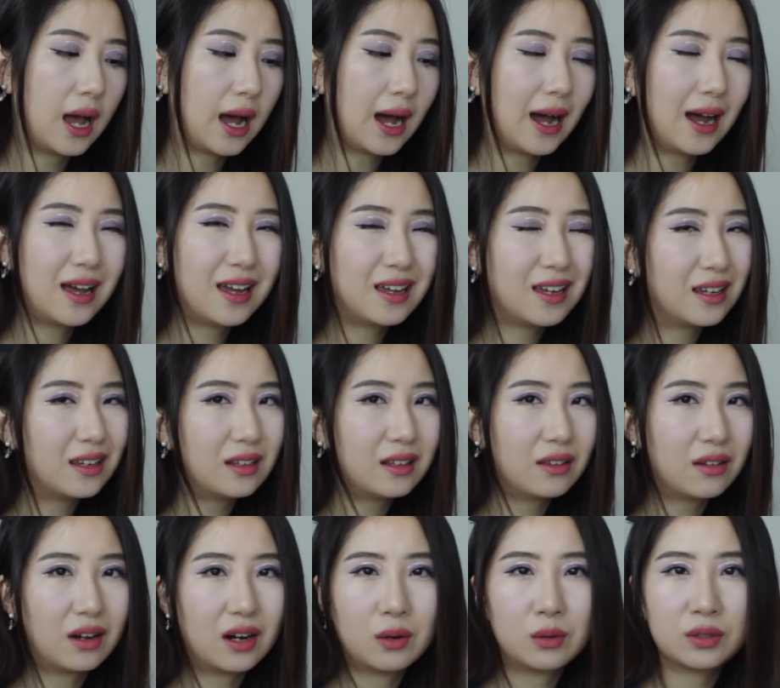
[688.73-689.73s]
I
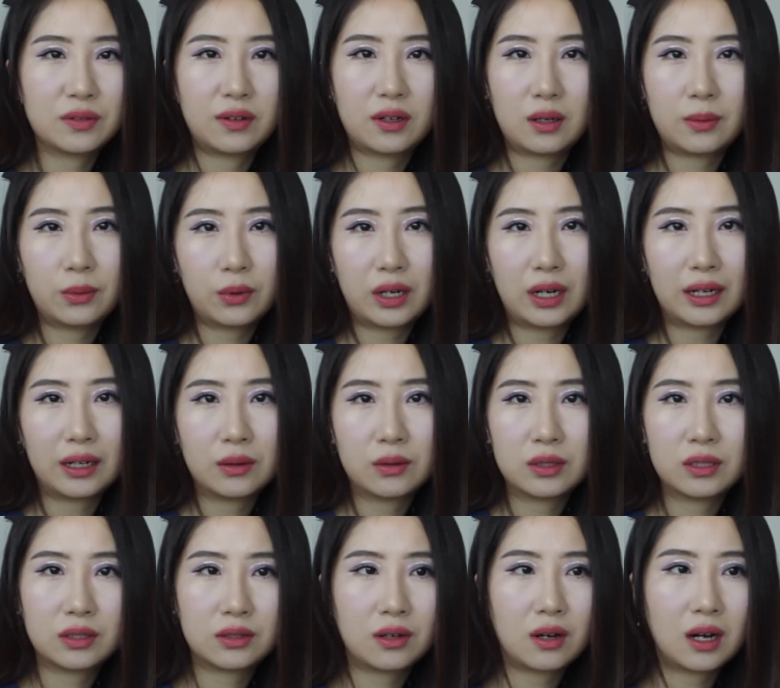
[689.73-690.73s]
thought it was very boring. It
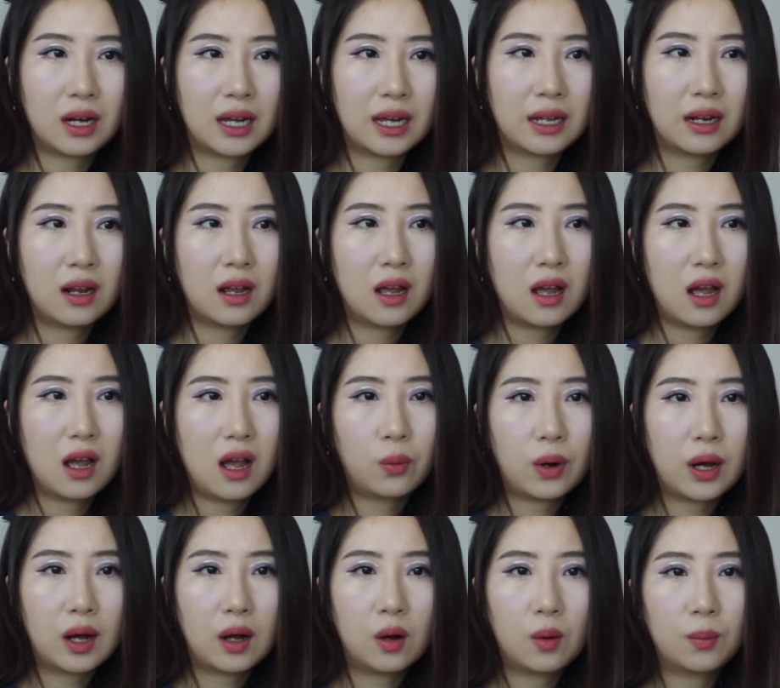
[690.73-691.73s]
was not
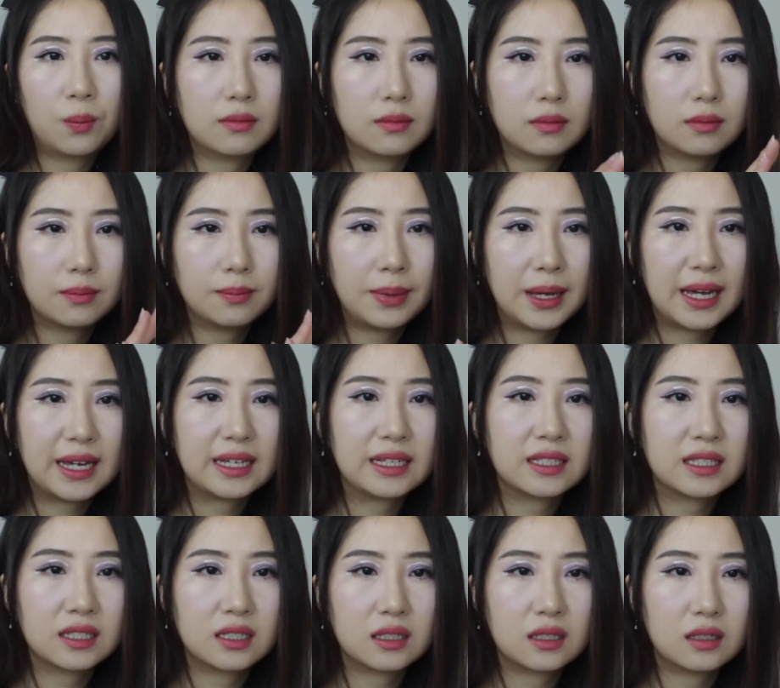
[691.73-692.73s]
well
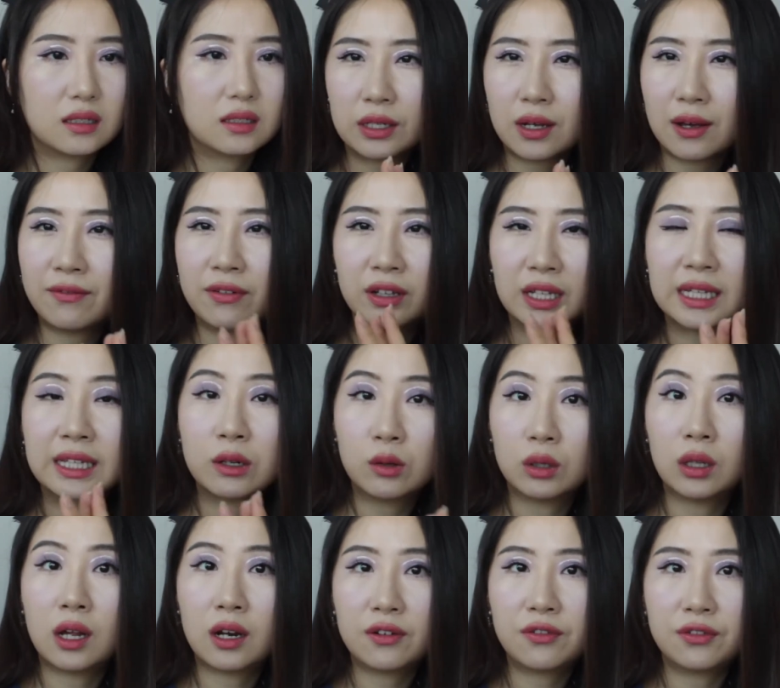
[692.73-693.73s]
paced. I feel like there were
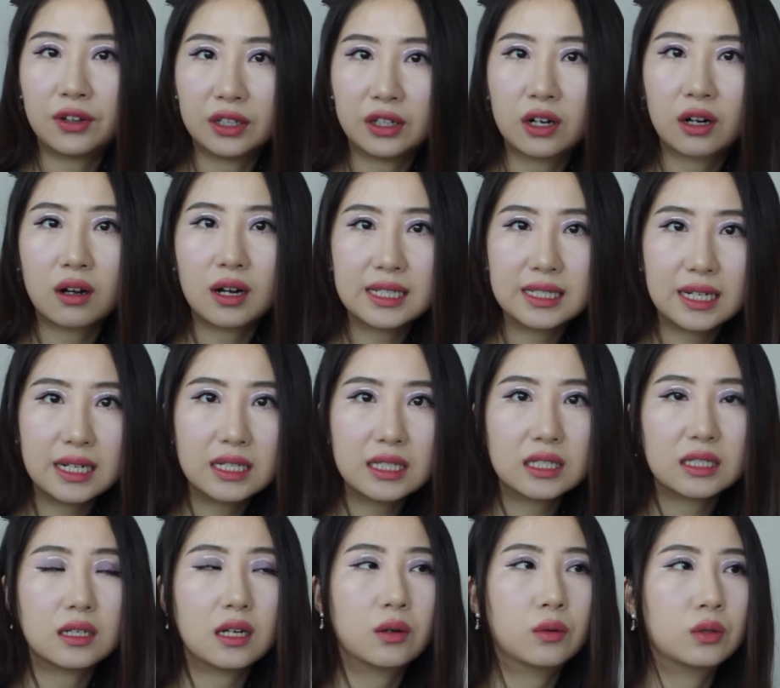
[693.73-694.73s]
a lot of filler
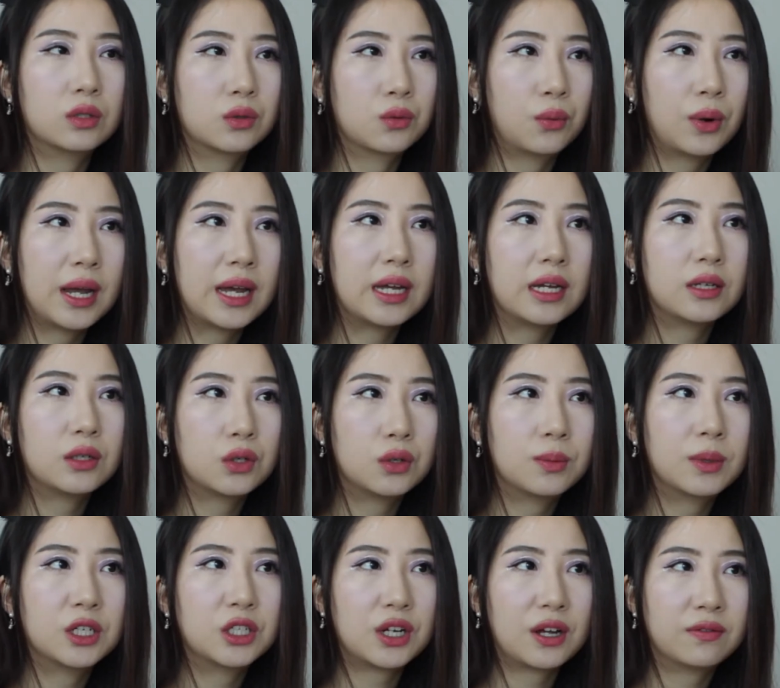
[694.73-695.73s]
contents. It was way too
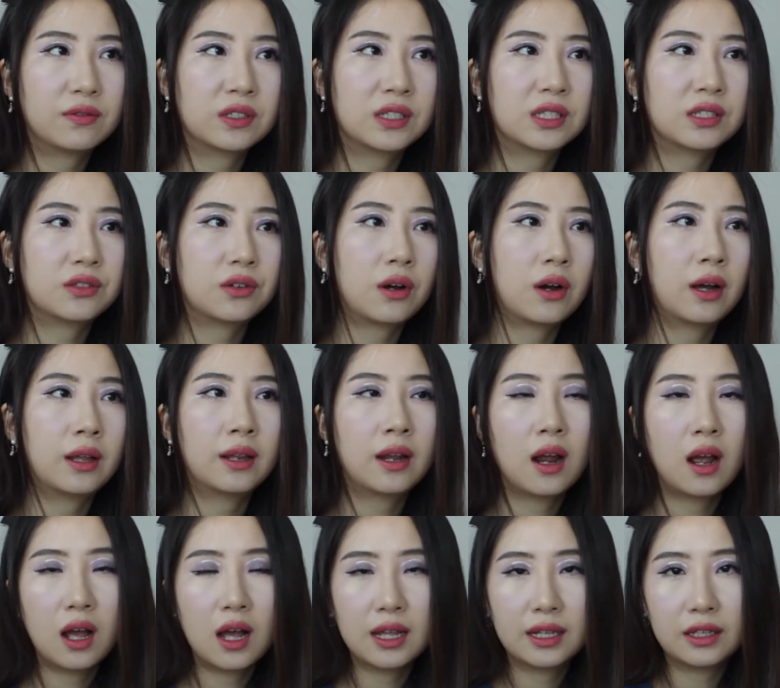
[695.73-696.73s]
much emphasis on
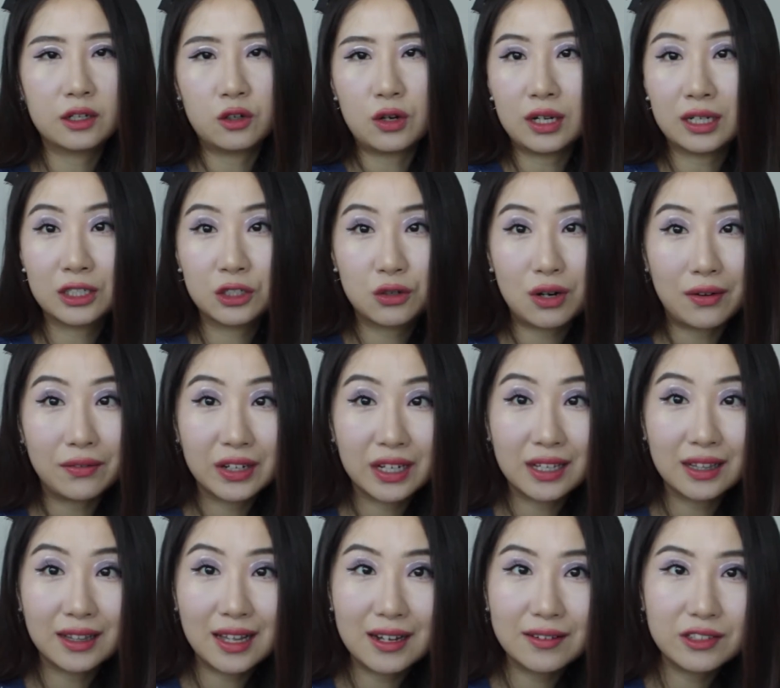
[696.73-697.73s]
the
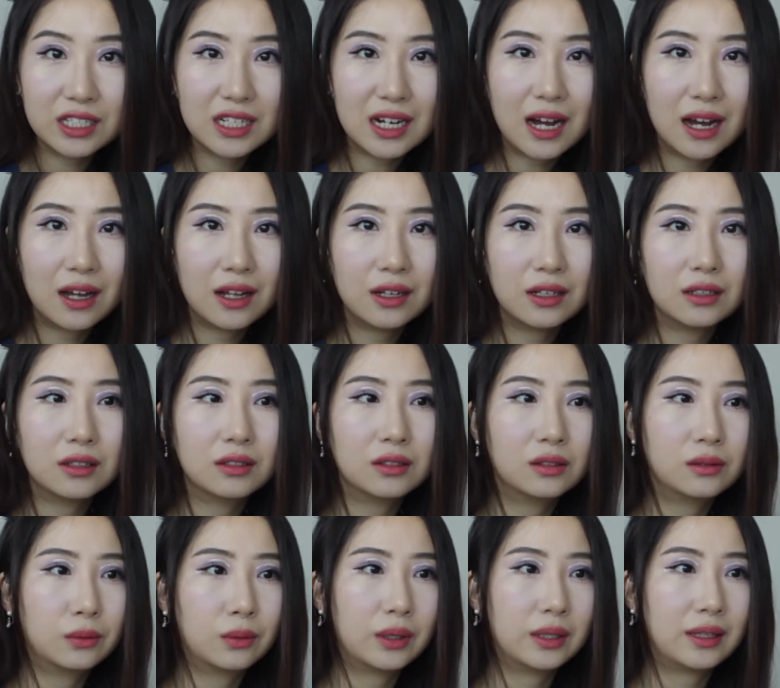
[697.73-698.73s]
extravagant
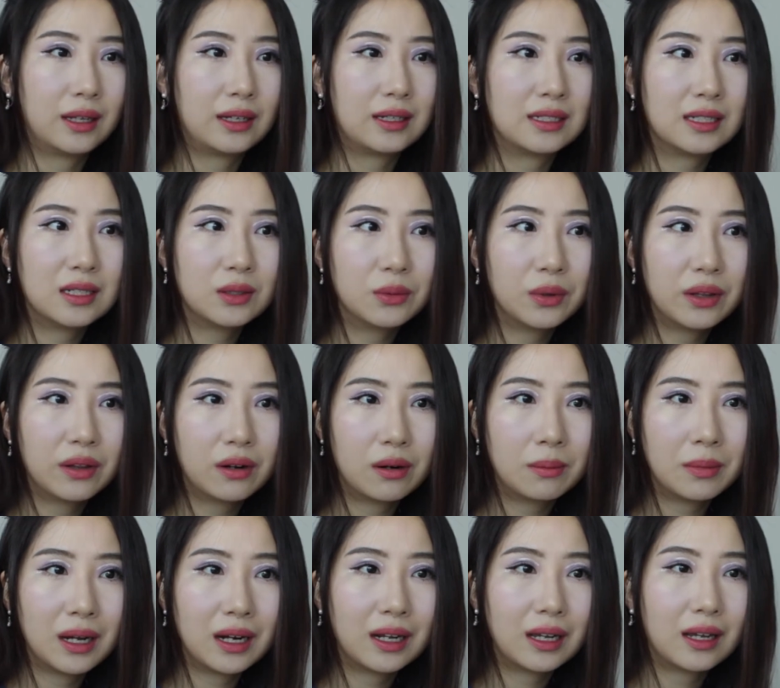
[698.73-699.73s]
lifestyle, what they did with their
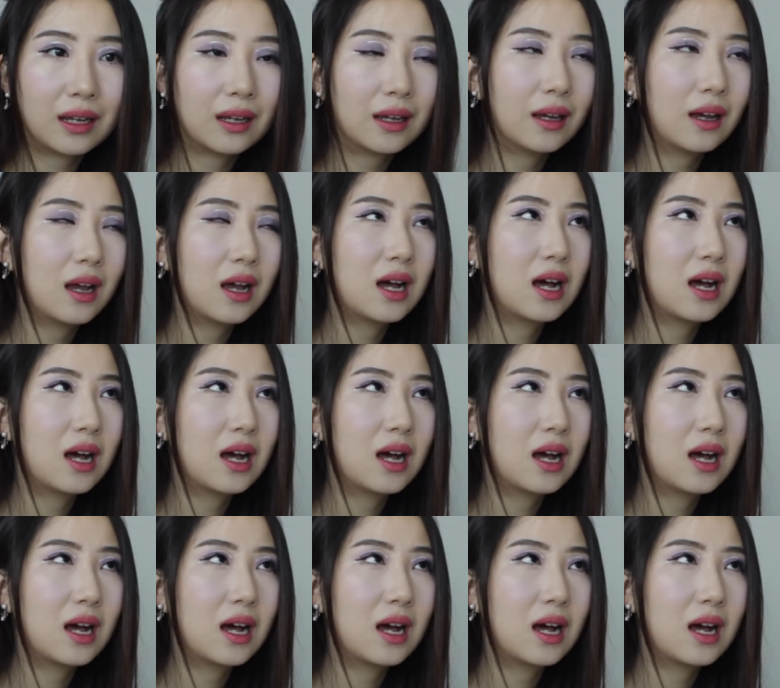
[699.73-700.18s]
money.